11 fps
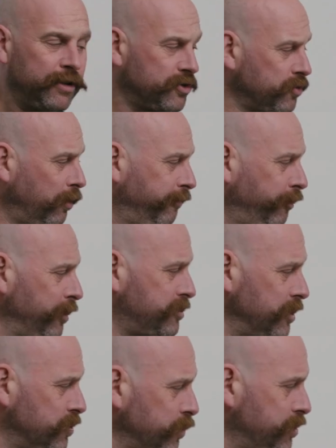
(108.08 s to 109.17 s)
so for
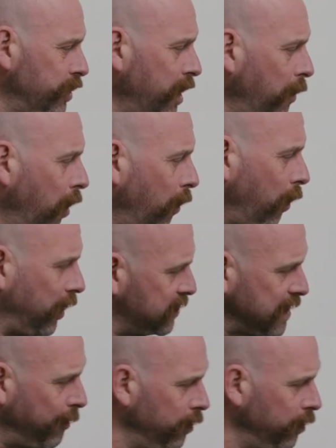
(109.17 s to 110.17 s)
instance we turn our hot water tap